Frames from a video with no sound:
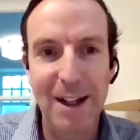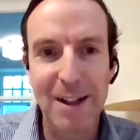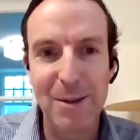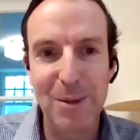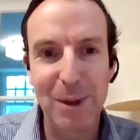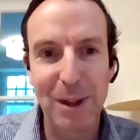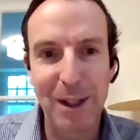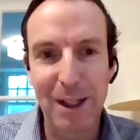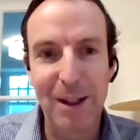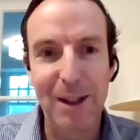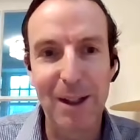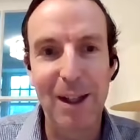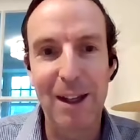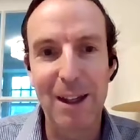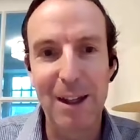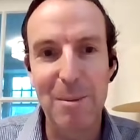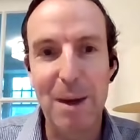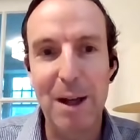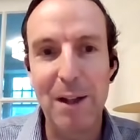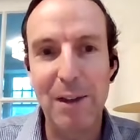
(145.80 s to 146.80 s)
That's really
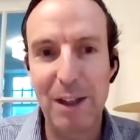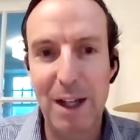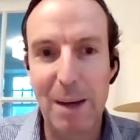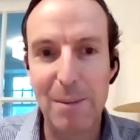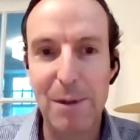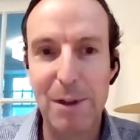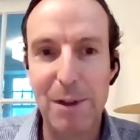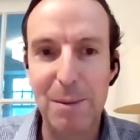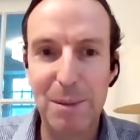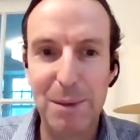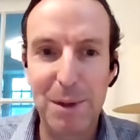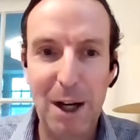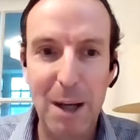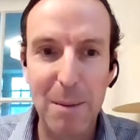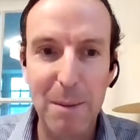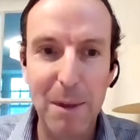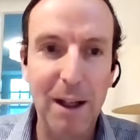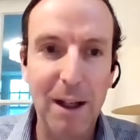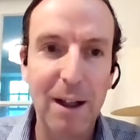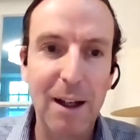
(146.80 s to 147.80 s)
uh, the best time to
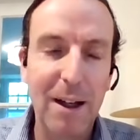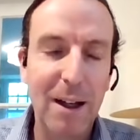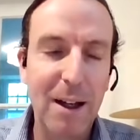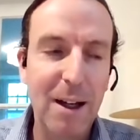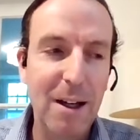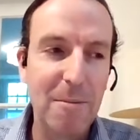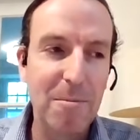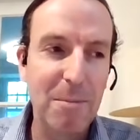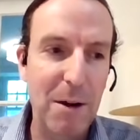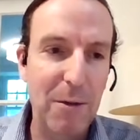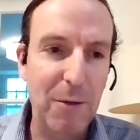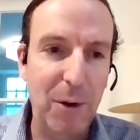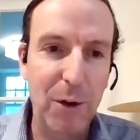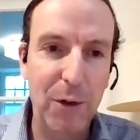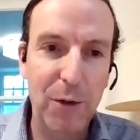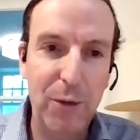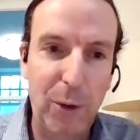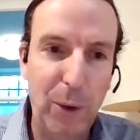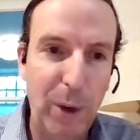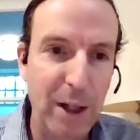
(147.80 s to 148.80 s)
timing. My
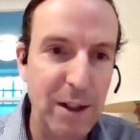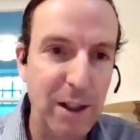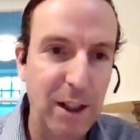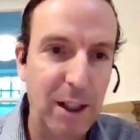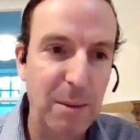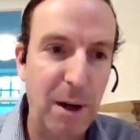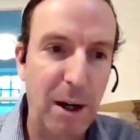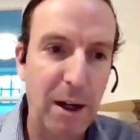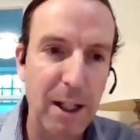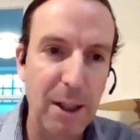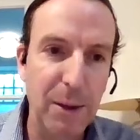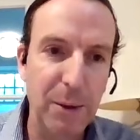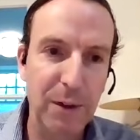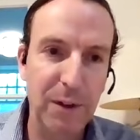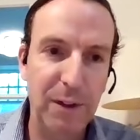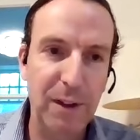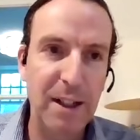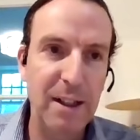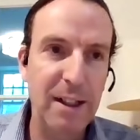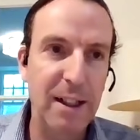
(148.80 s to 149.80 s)
first foray into commodities
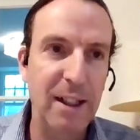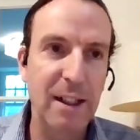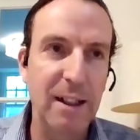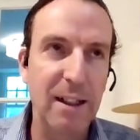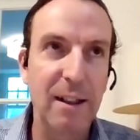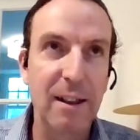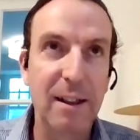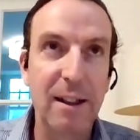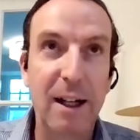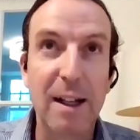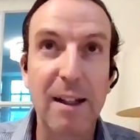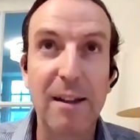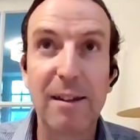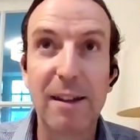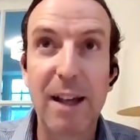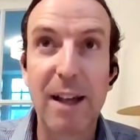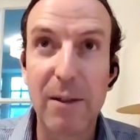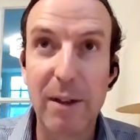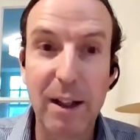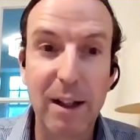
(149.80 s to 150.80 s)
was
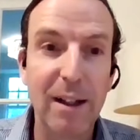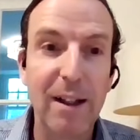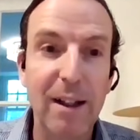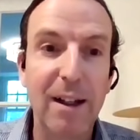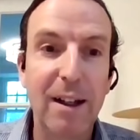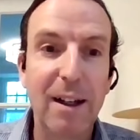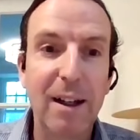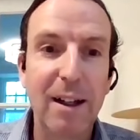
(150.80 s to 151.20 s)
1997.